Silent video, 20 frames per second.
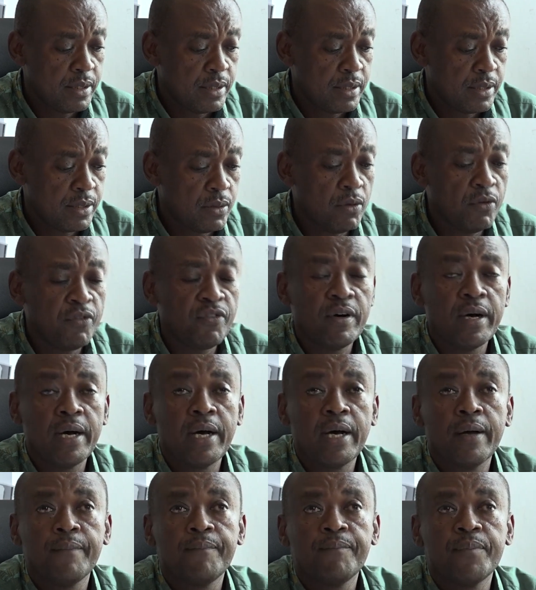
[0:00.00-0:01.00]
So
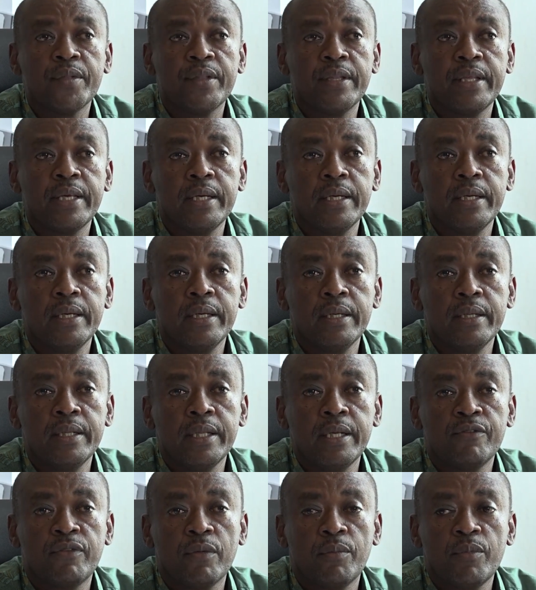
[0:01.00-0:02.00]
far, the
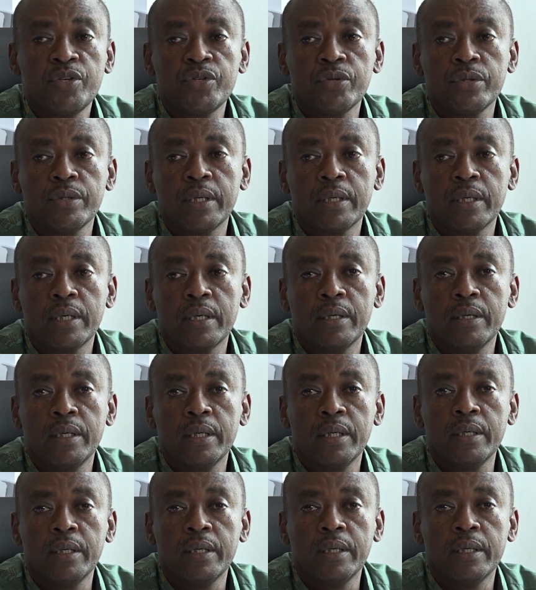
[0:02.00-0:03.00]
information
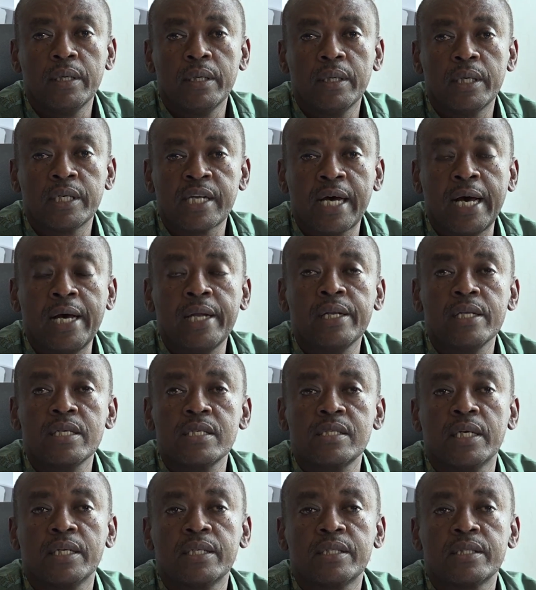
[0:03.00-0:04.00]
at hand
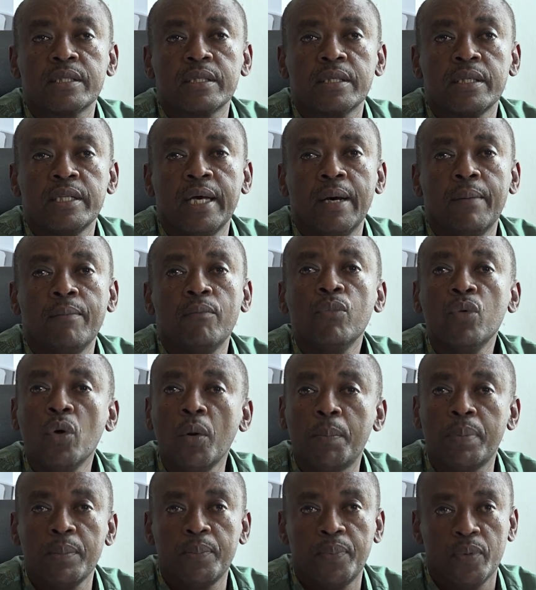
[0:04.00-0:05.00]
is that there are more
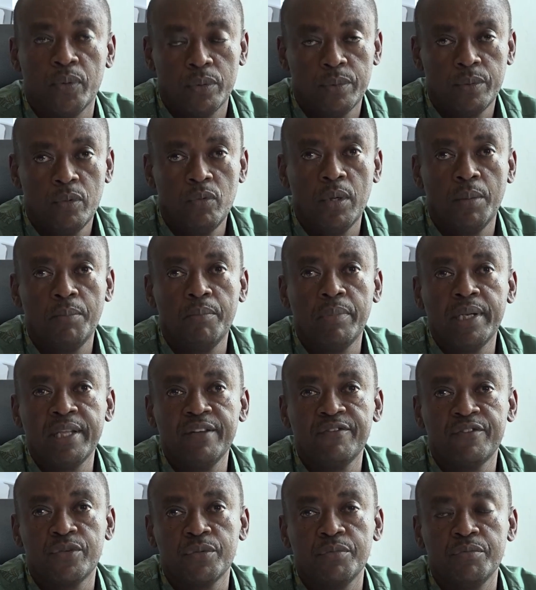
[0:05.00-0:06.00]
people who are
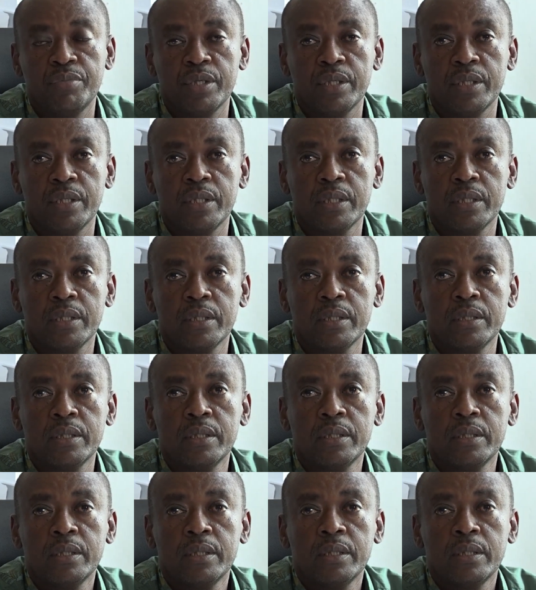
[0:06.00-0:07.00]
believed to be
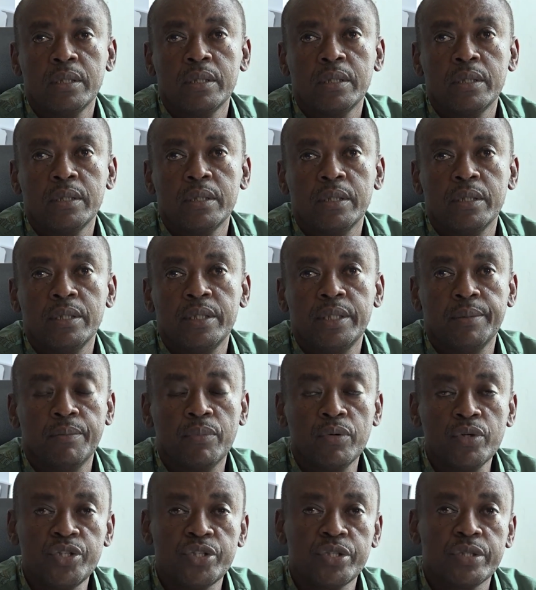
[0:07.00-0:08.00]
in the
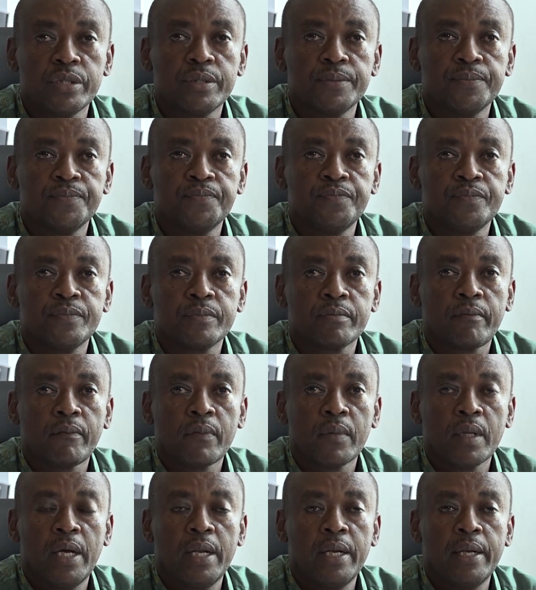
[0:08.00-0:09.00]
bush,
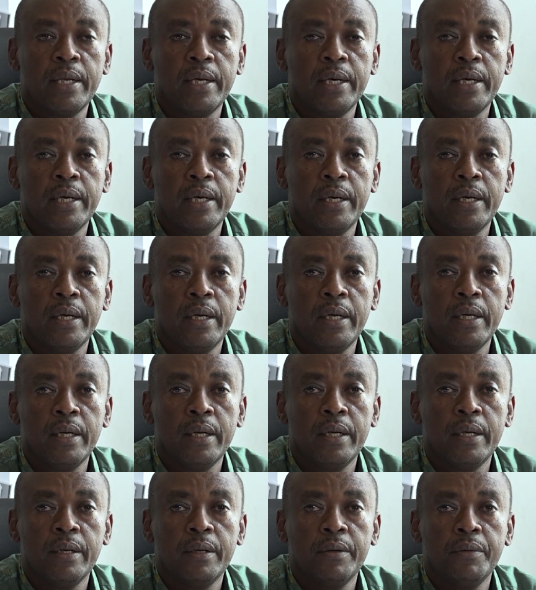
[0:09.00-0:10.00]
and
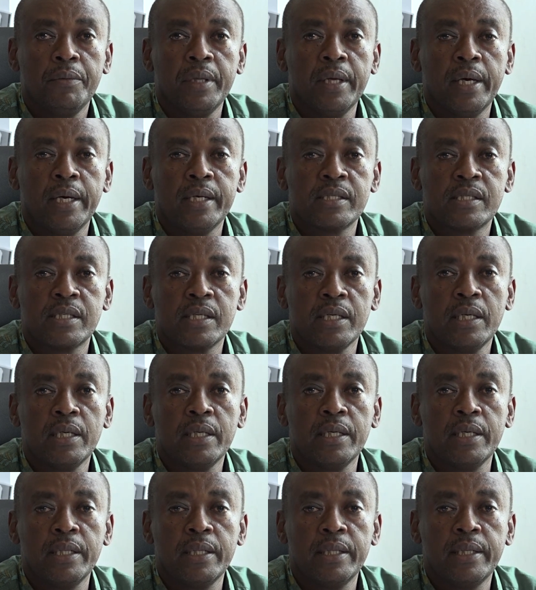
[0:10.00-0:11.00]
we are still
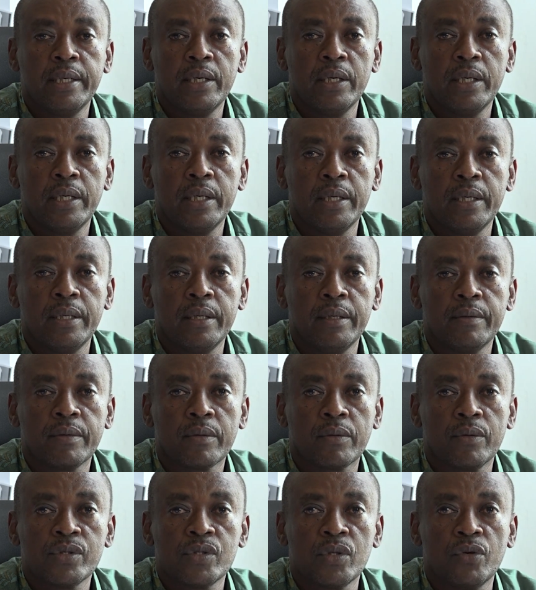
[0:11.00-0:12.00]
in the
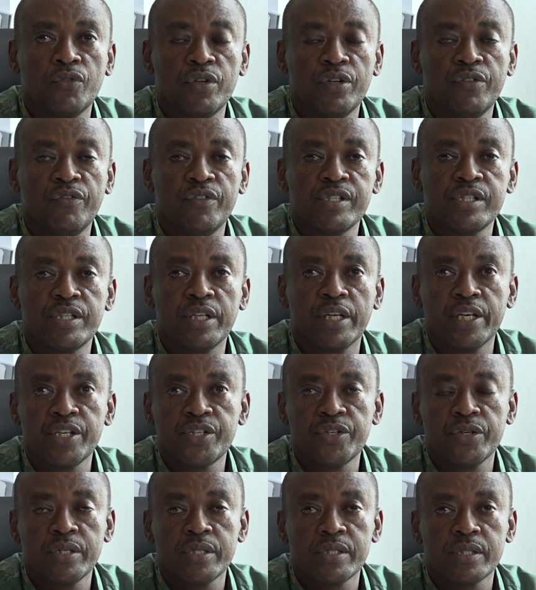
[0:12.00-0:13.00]
course of
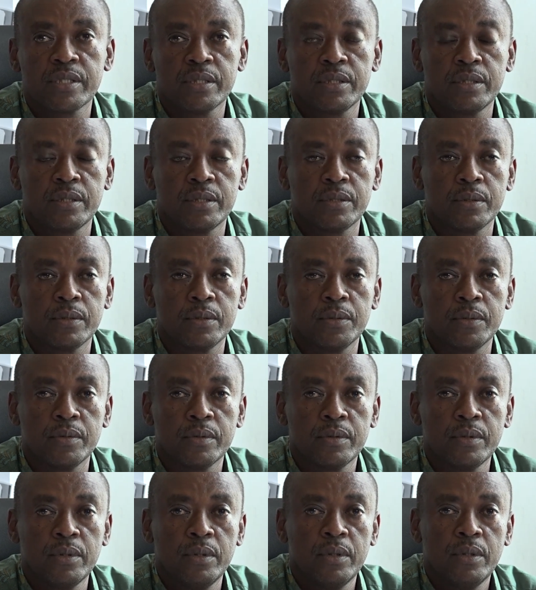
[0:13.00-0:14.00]
investigations to
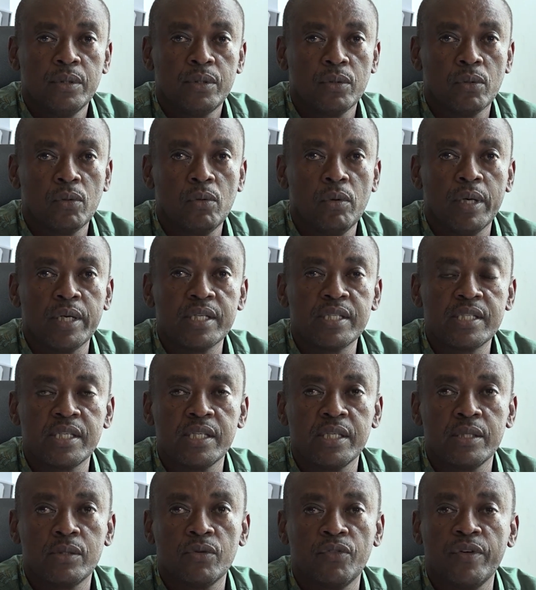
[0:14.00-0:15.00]
go and
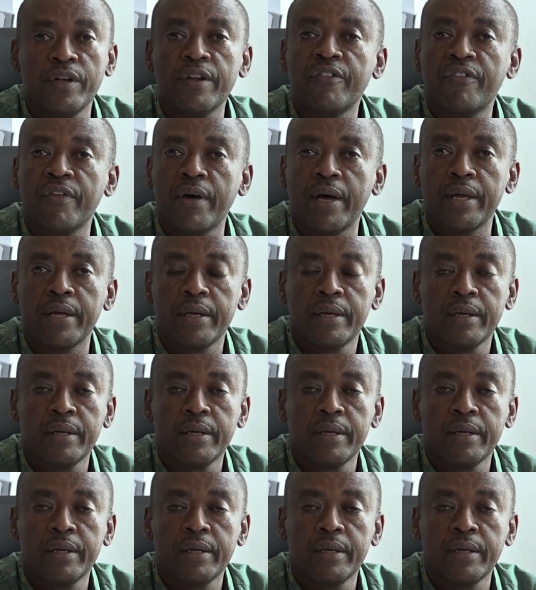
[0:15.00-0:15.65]
see, to verify